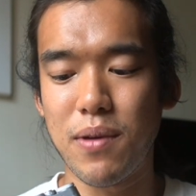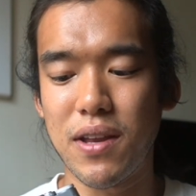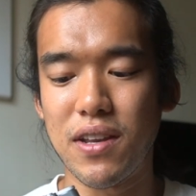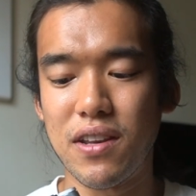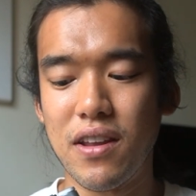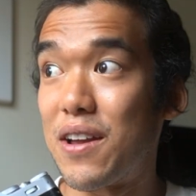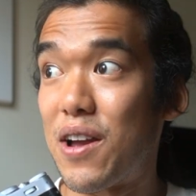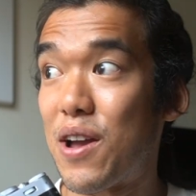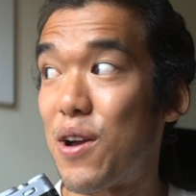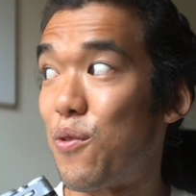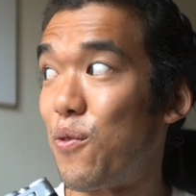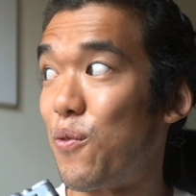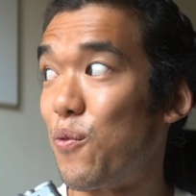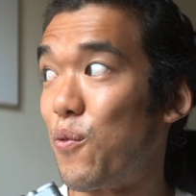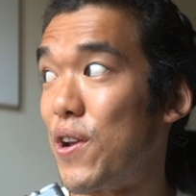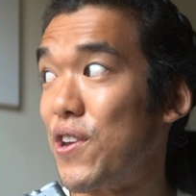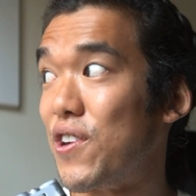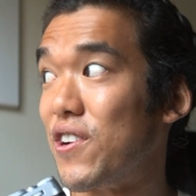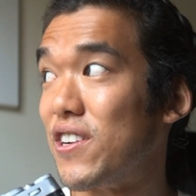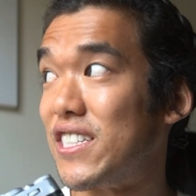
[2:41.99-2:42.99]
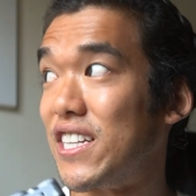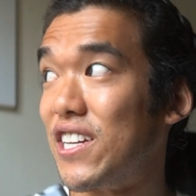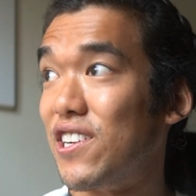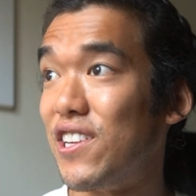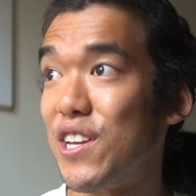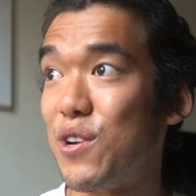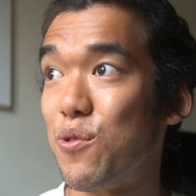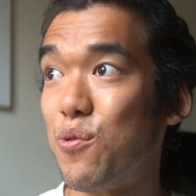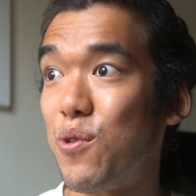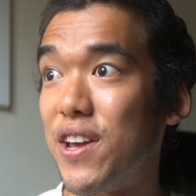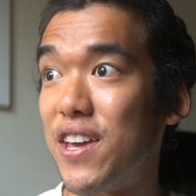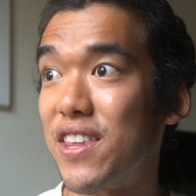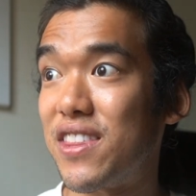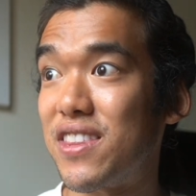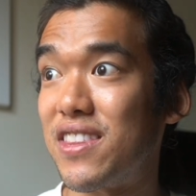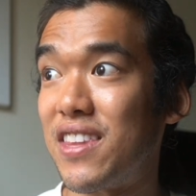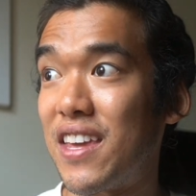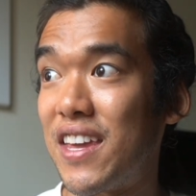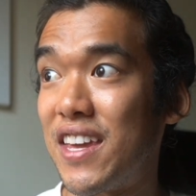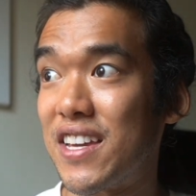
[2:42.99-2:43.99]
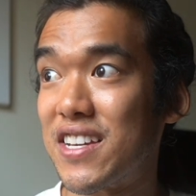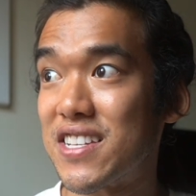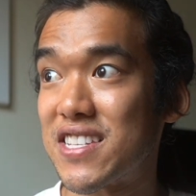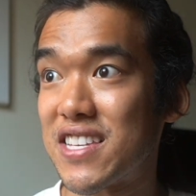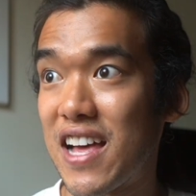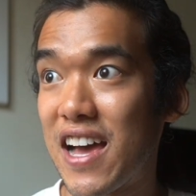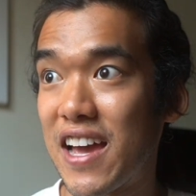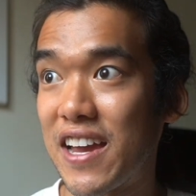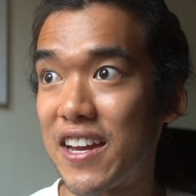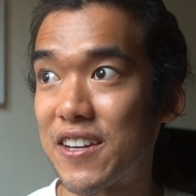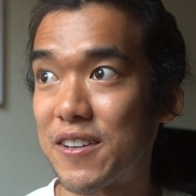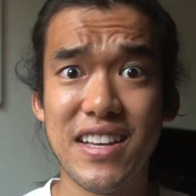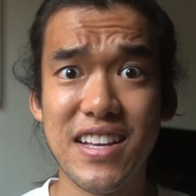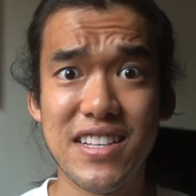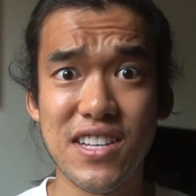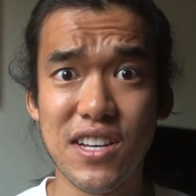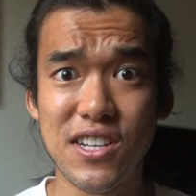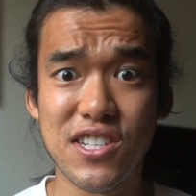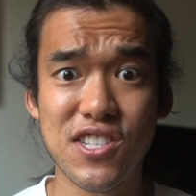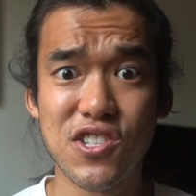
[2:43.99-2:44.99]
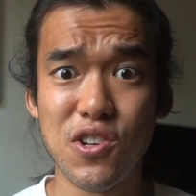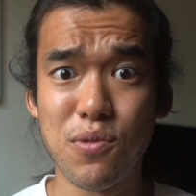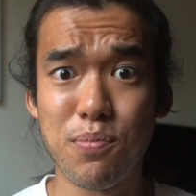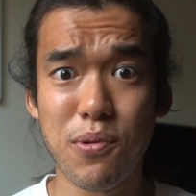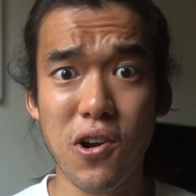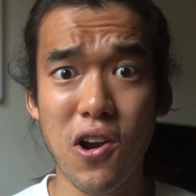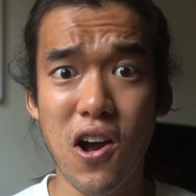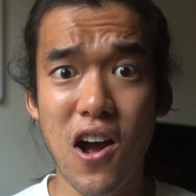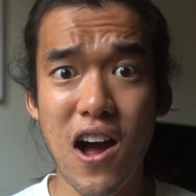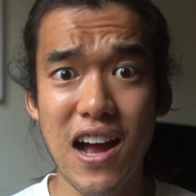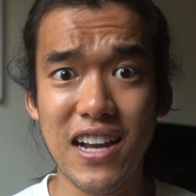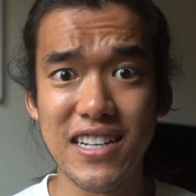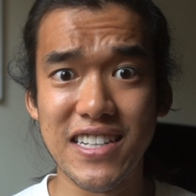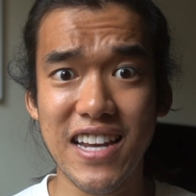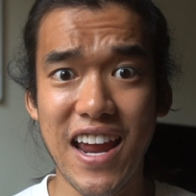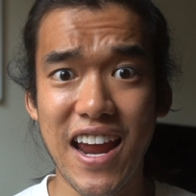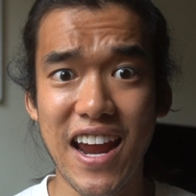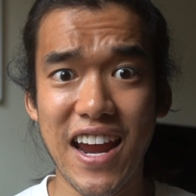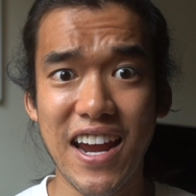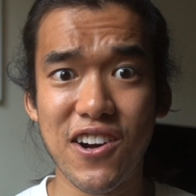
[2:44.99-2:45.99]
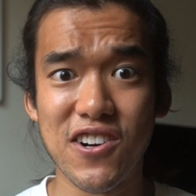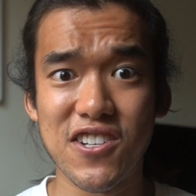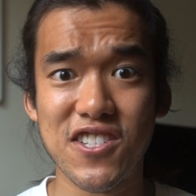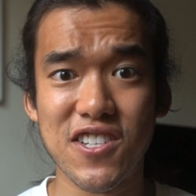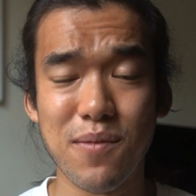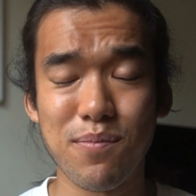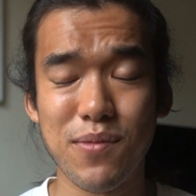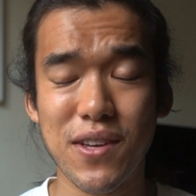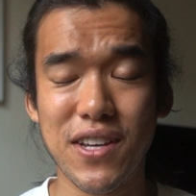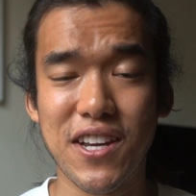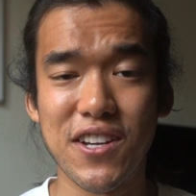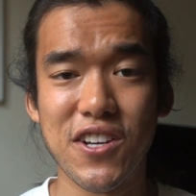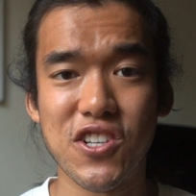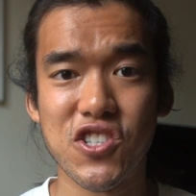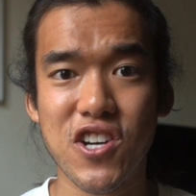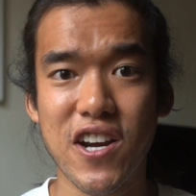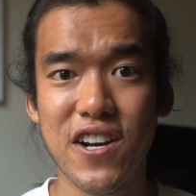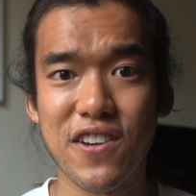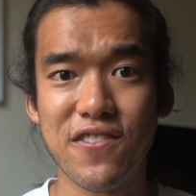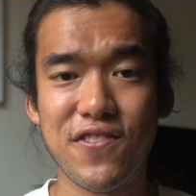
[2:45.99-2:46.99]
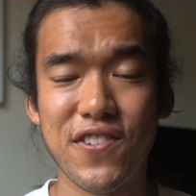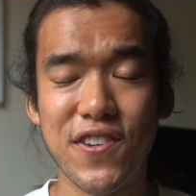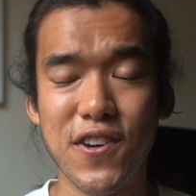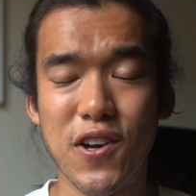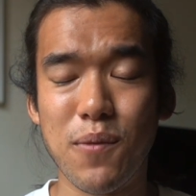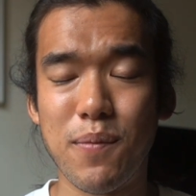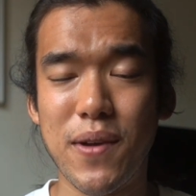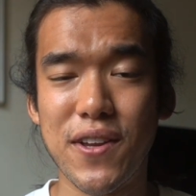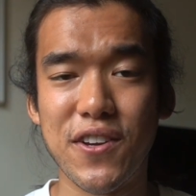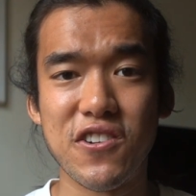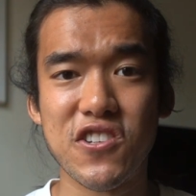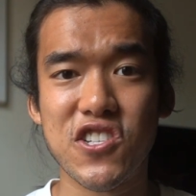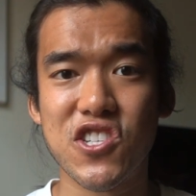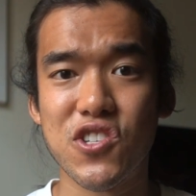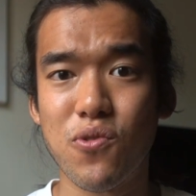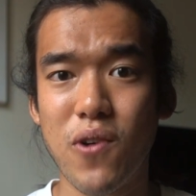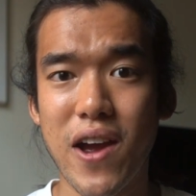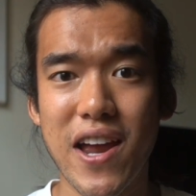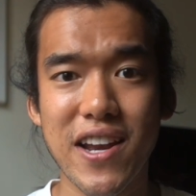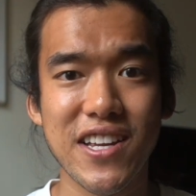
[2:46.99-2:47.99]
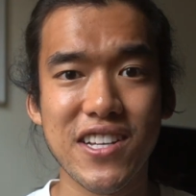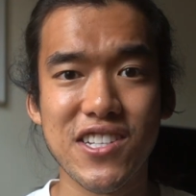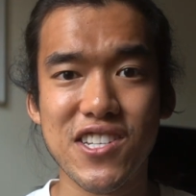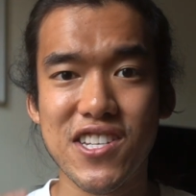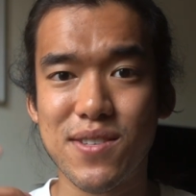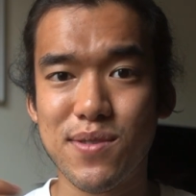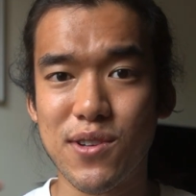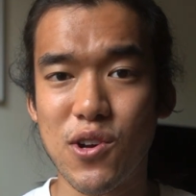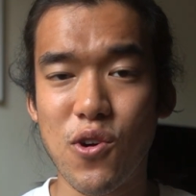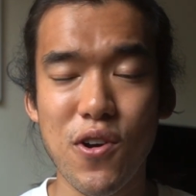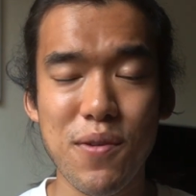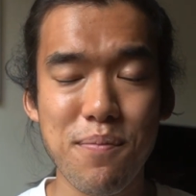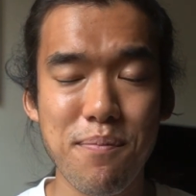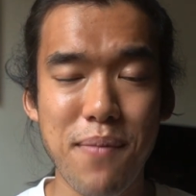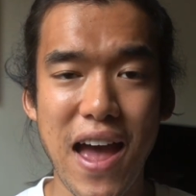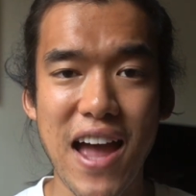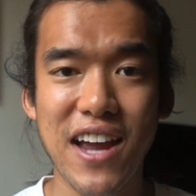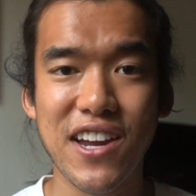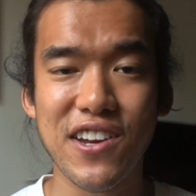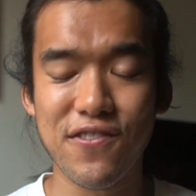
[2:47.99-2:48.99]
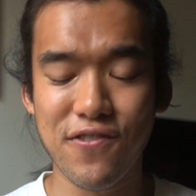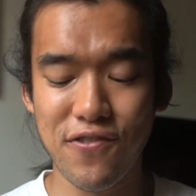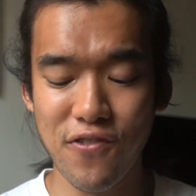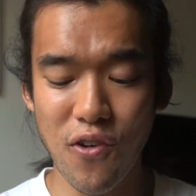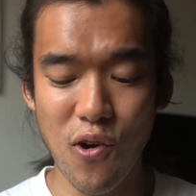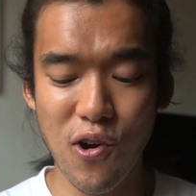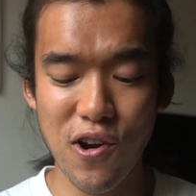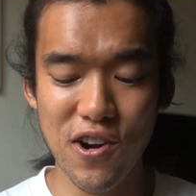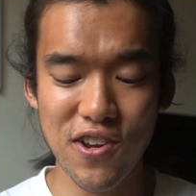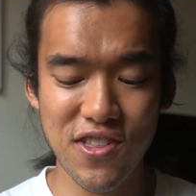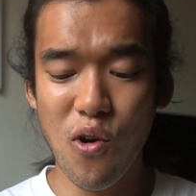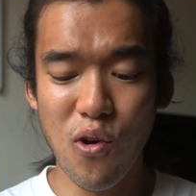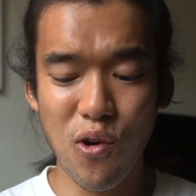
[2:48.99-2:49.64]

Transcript: And when you're dealing with things like it's a super hot day or something and you're trying to film and you're sweating just going back and forth,